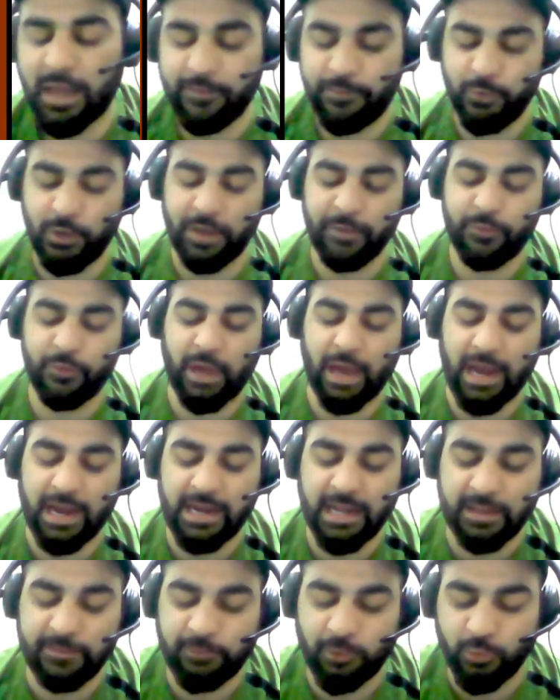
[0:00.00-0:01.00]
you
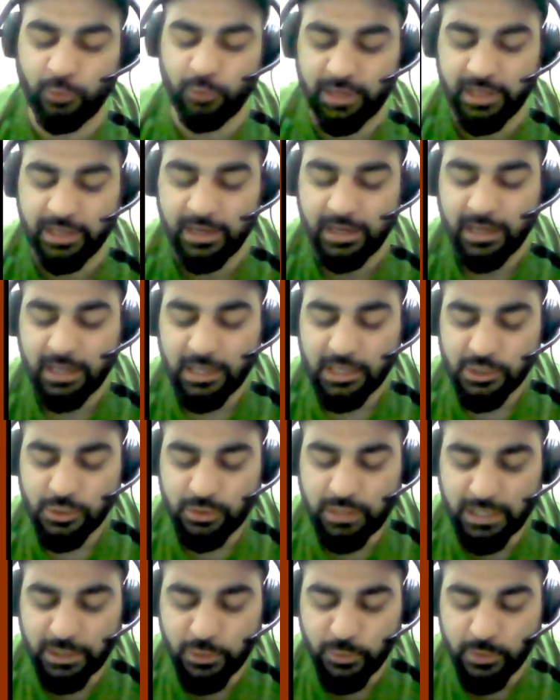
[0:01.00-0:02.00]
add alpha over here, so
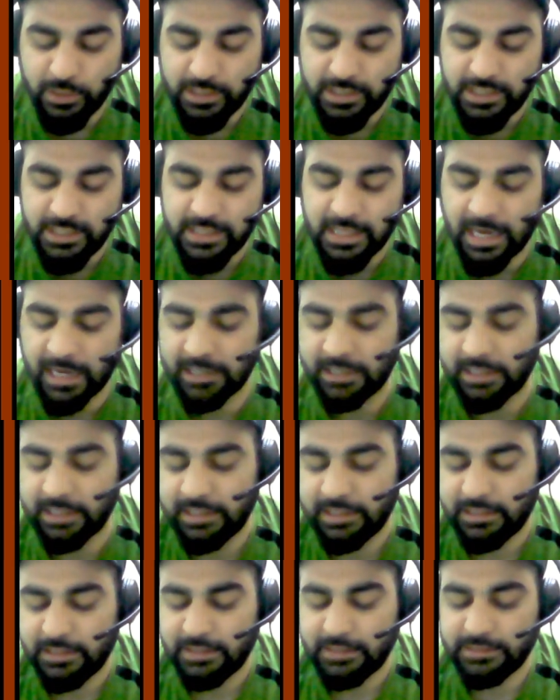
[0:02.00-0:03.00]
then you will see that
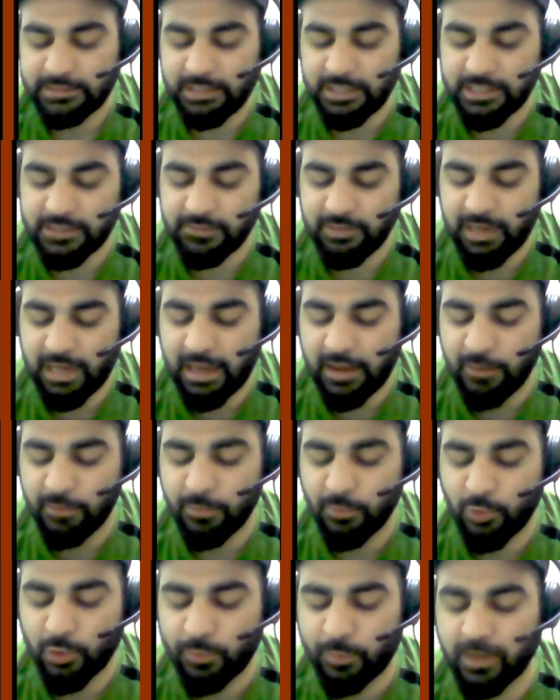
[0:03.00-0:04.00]
this will have
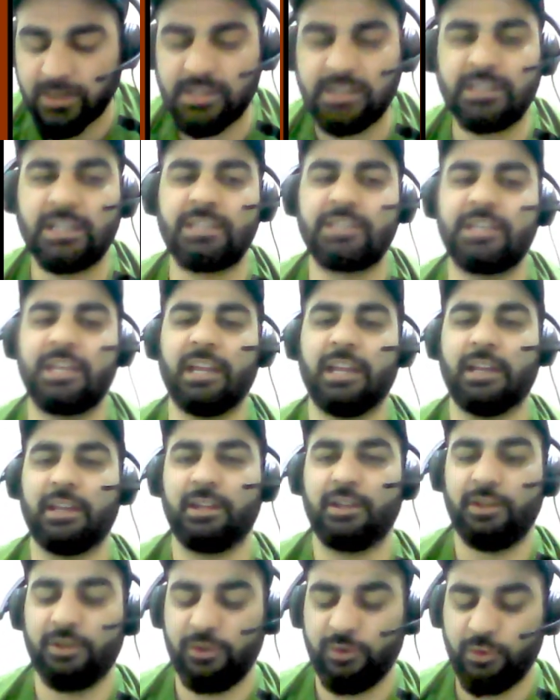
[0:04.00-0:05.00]
more percentage gain.
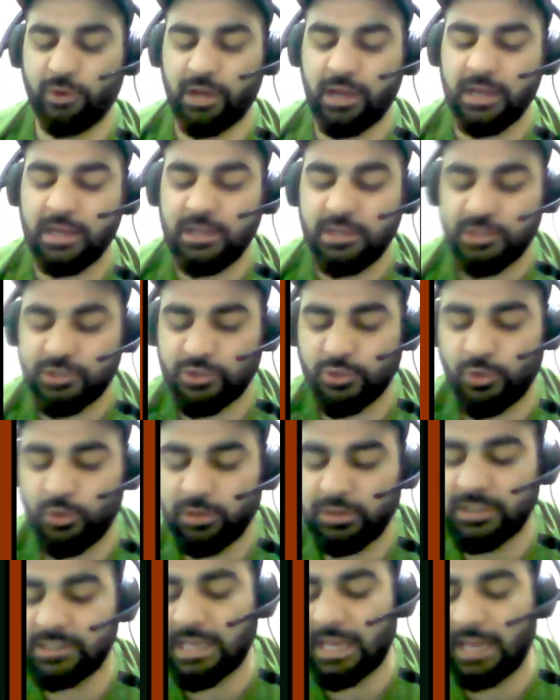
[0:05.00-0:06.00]
Okay, so
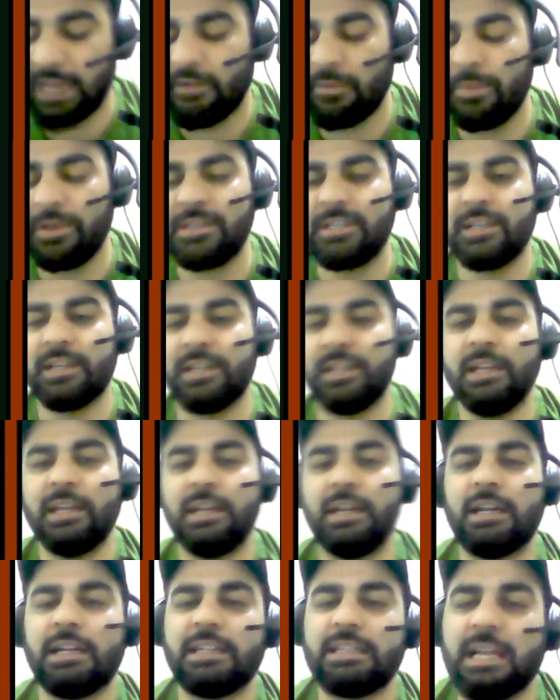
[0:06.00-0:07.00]
this alpha basically
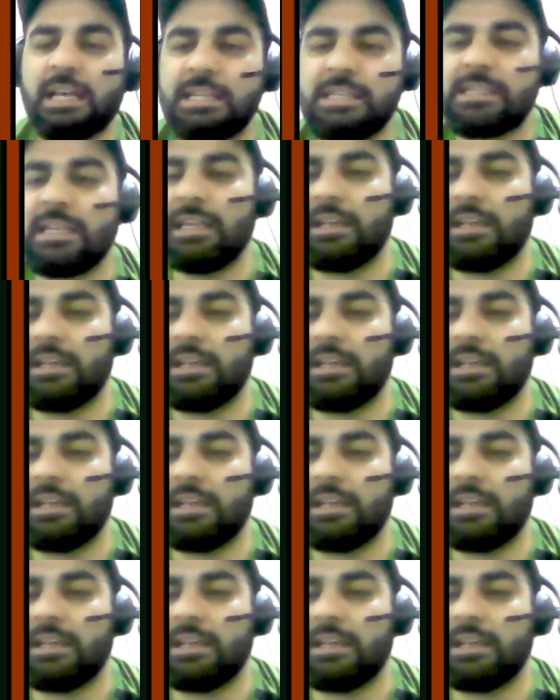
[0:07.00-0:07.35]
does a